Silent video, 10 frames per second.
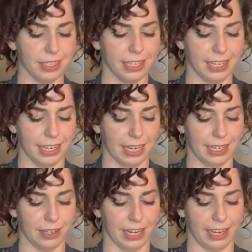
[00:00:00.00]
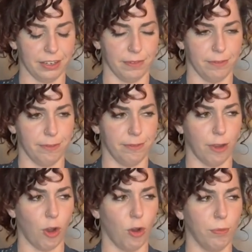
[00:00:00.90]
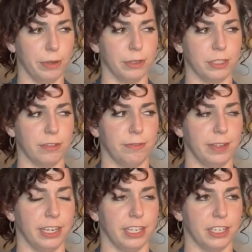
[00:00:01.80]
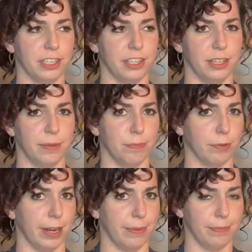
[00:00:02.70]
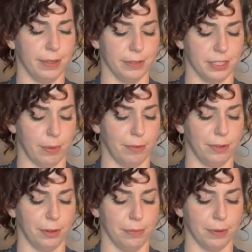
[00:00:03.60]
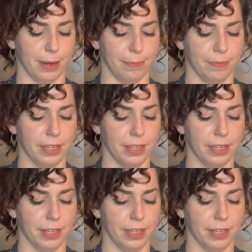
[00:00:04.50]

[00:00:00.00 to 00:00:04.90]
And I had almost finished the brim. It was double folded brim.